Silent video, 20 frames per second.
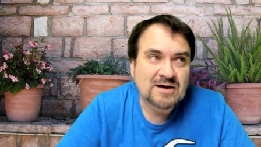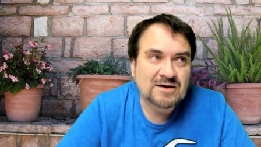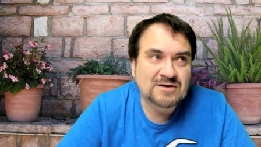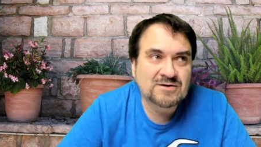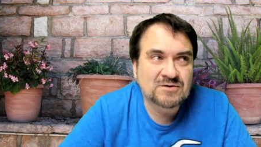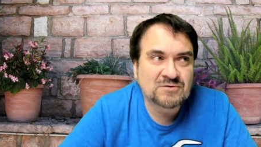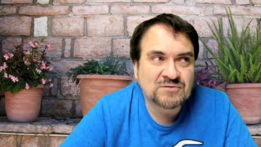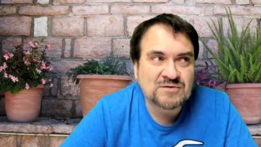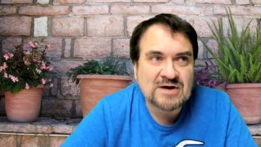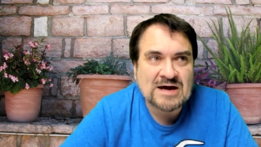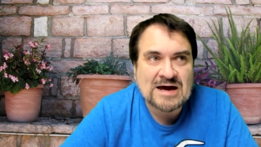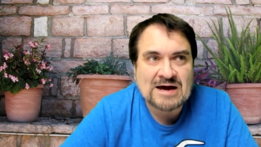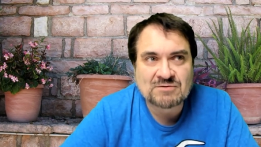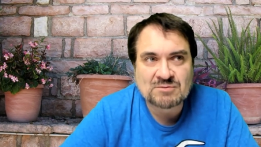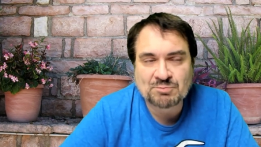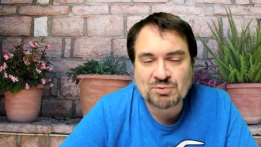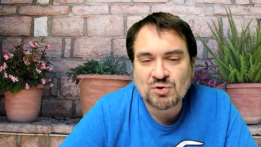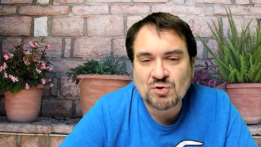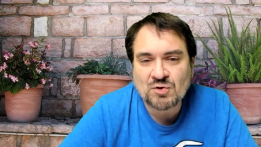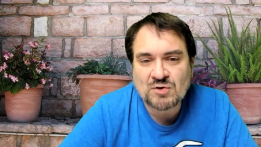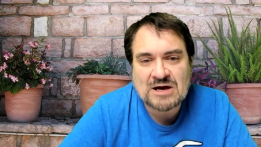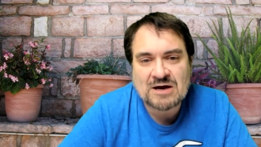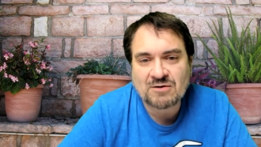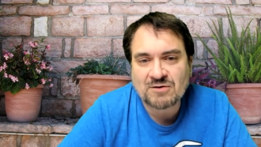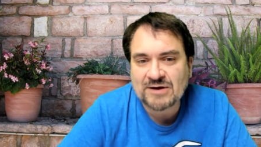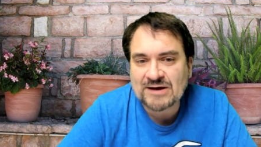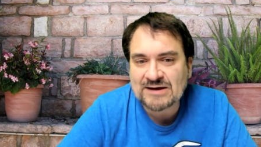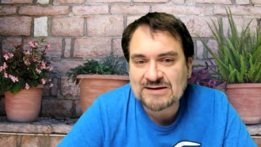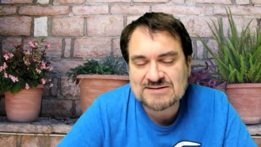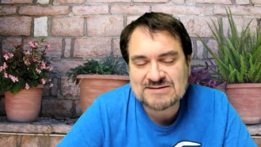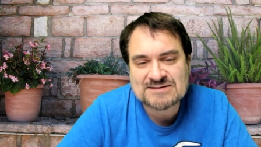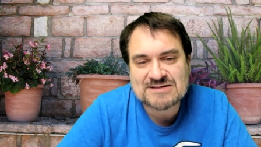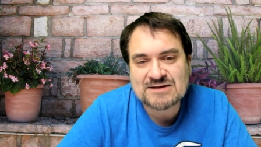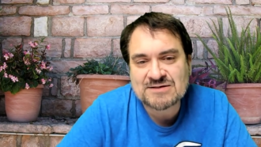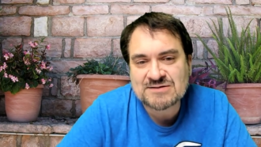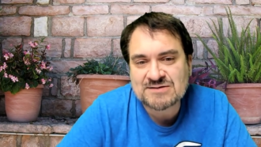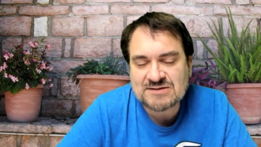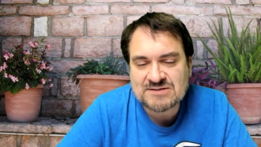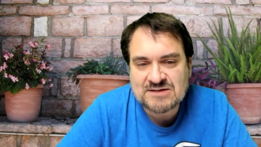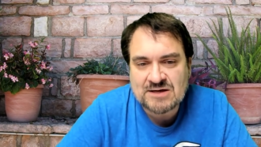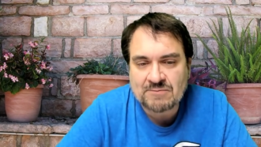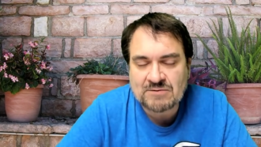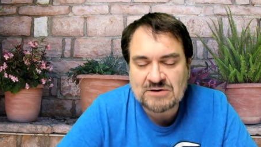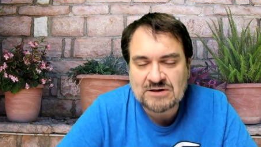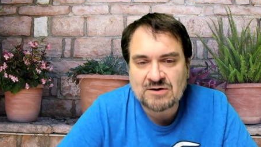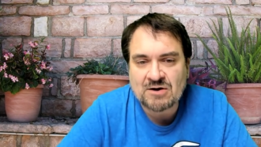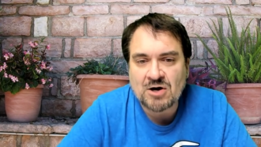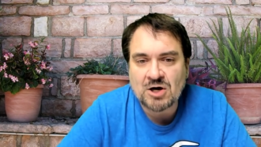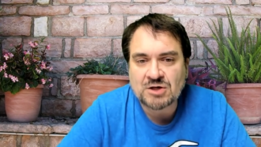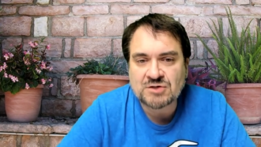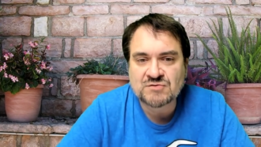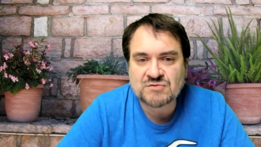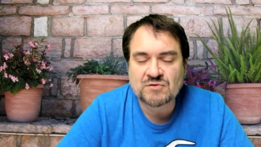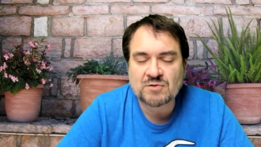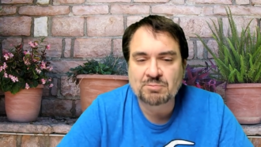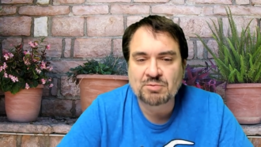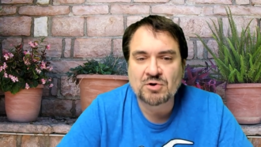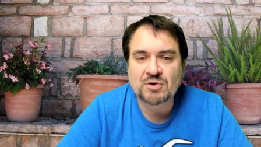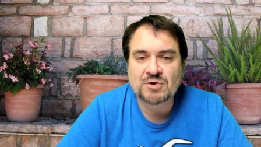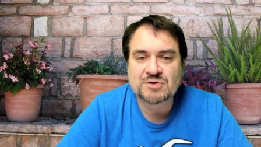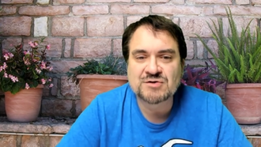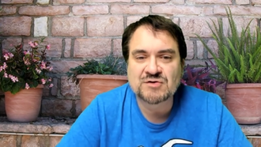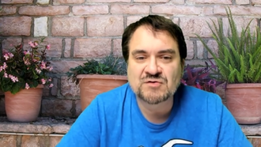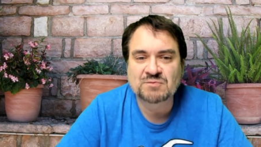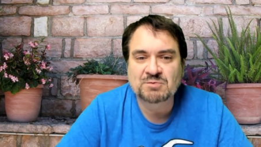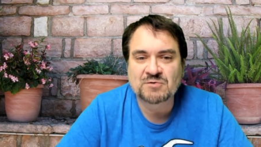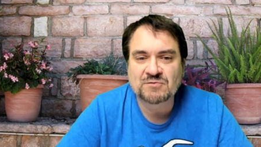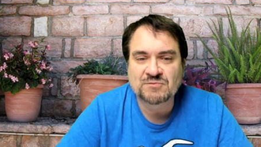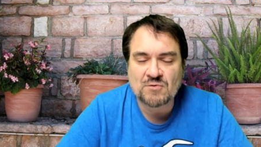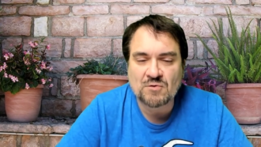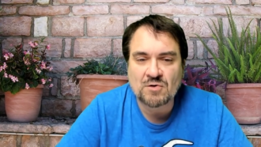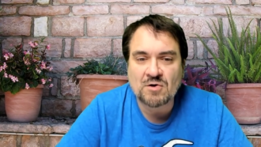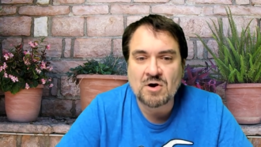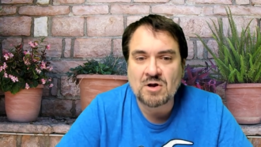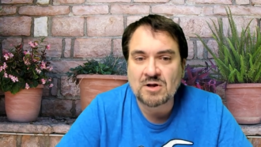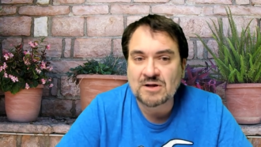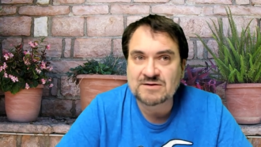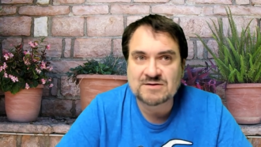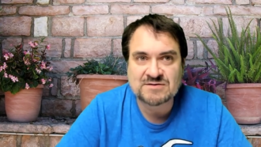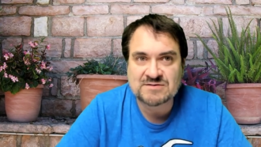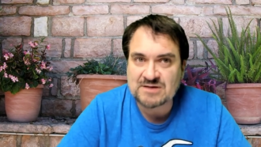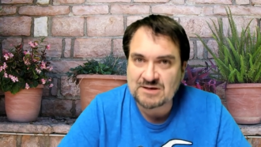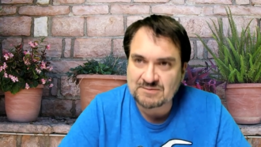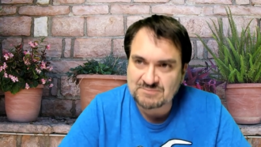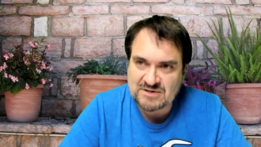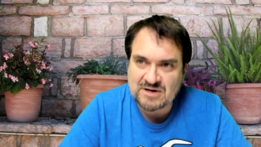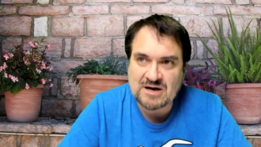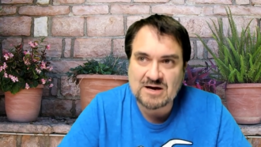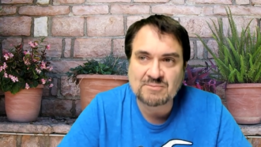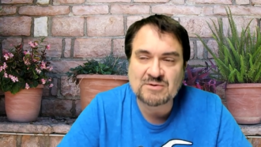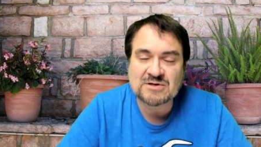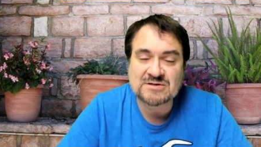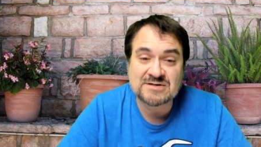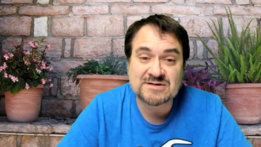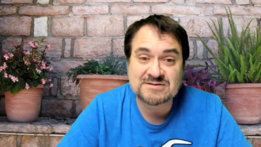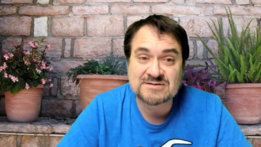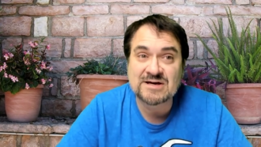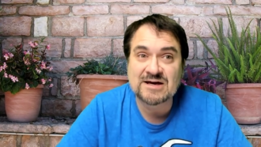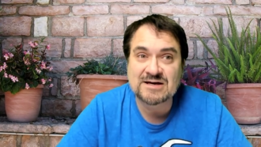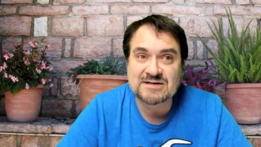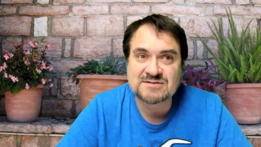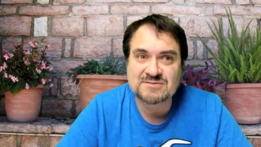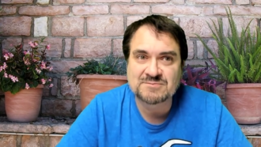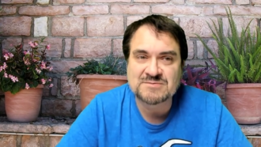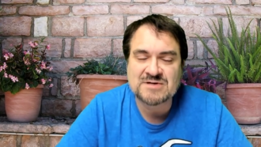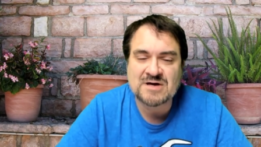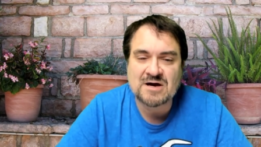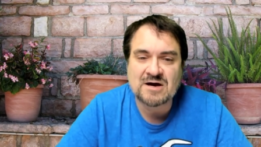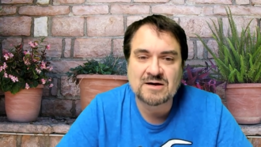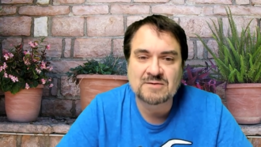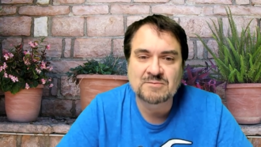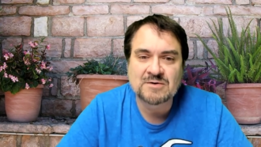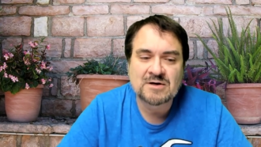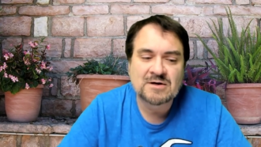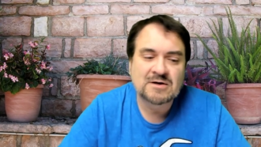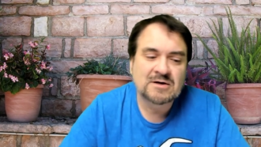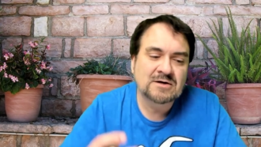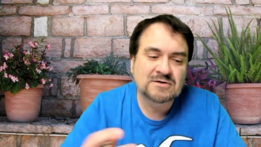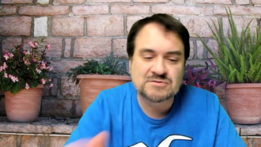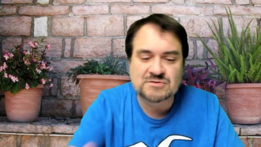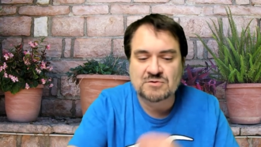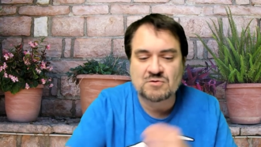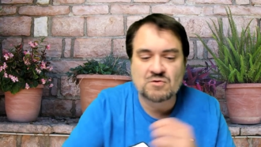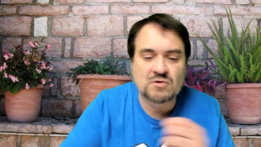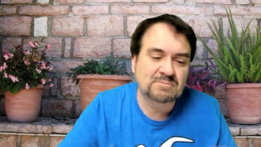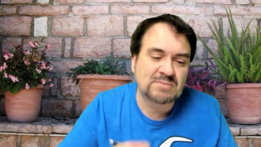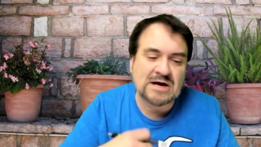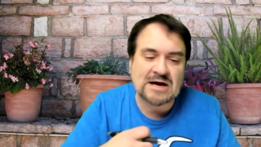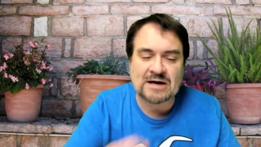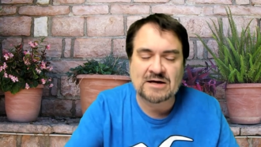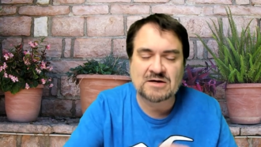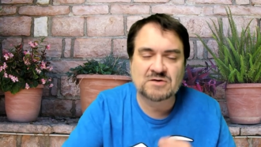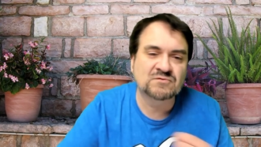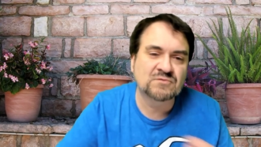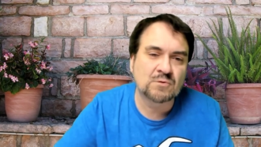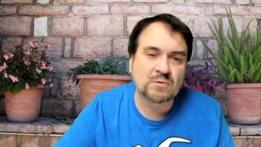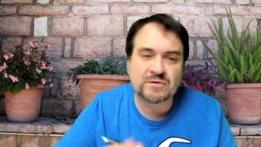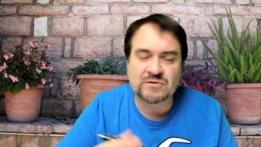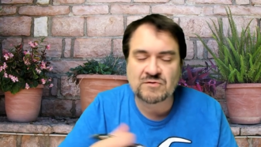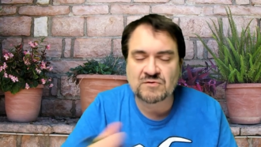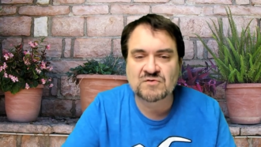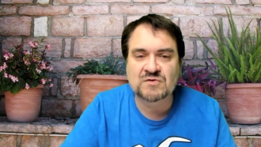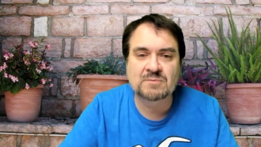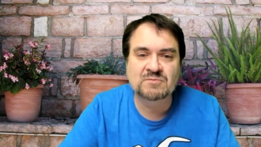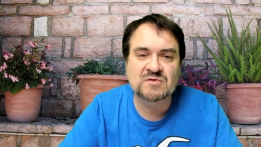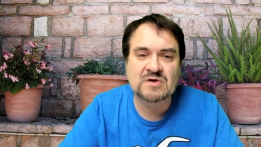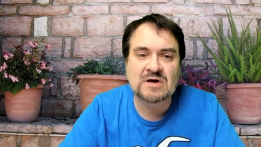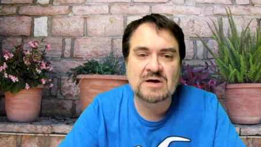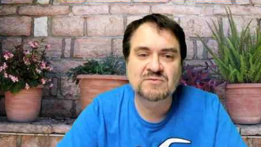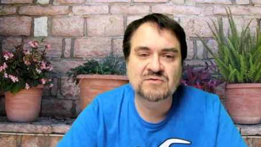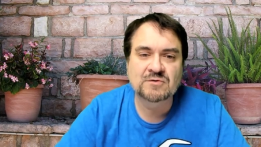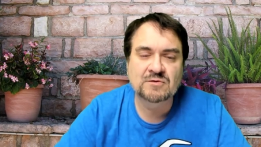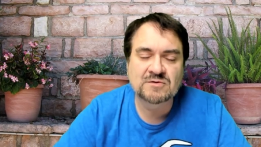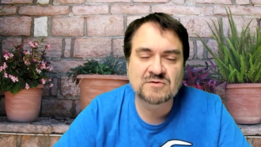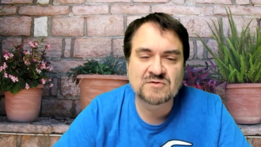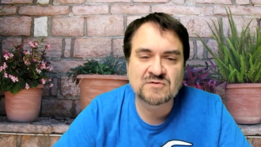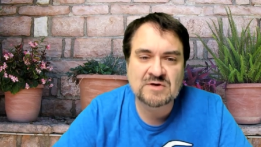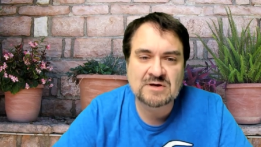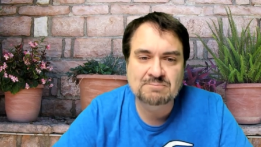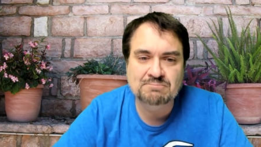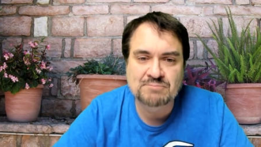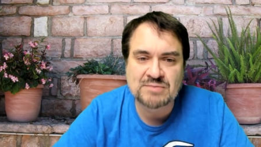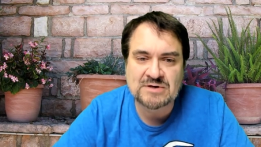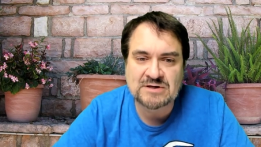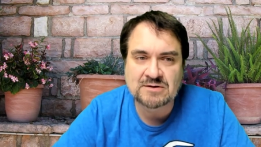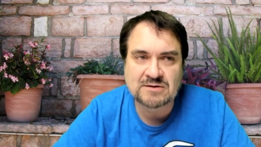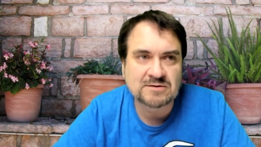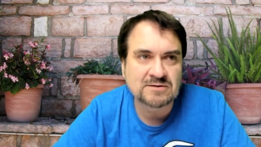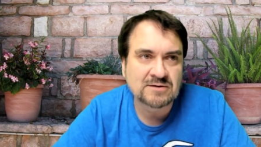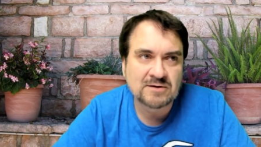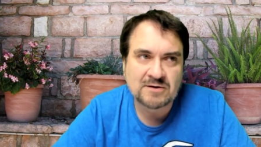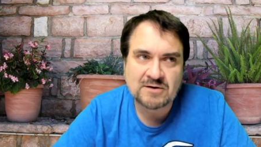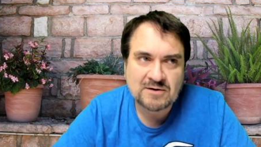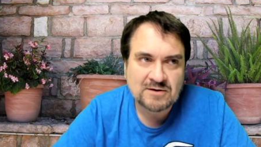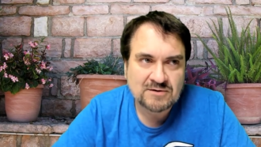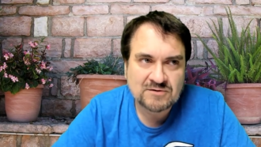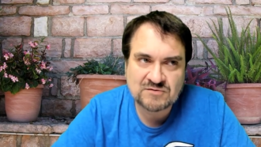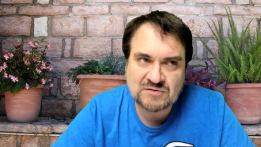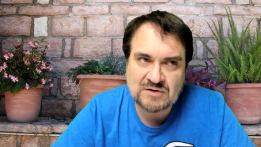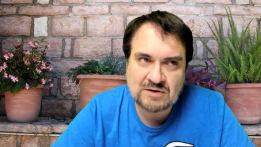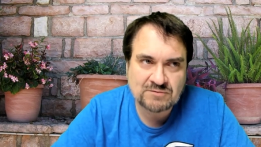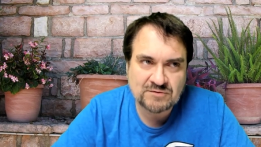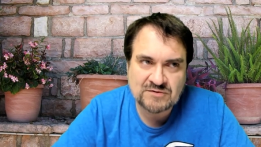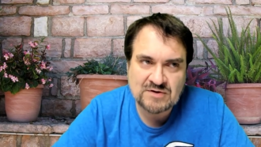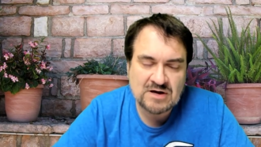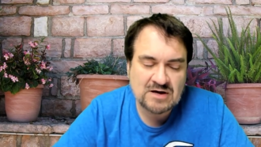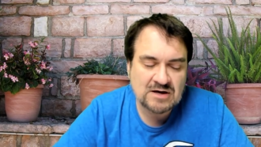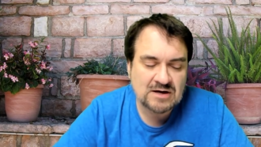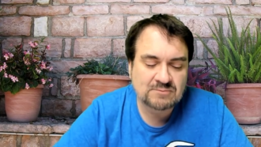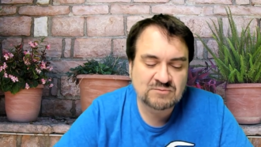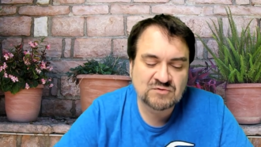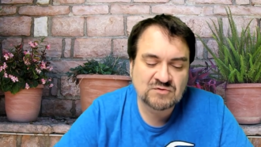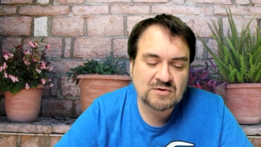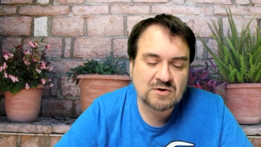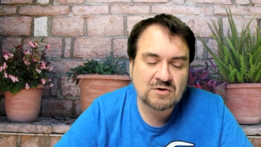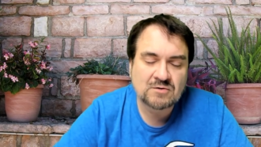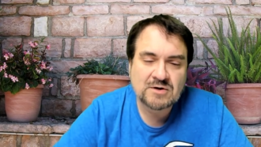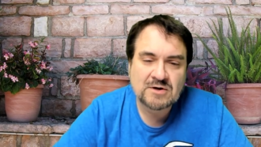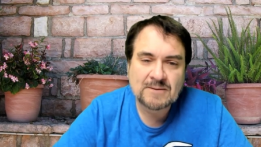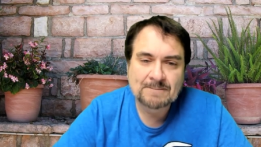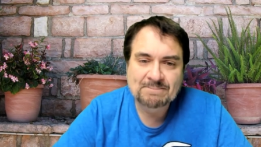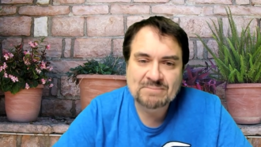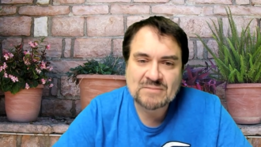if you haven't pulled out like 60 70 cards for a purchase before all at the same time it, it takes some time because you're going back and forth and sometimes you're in the same bin several times so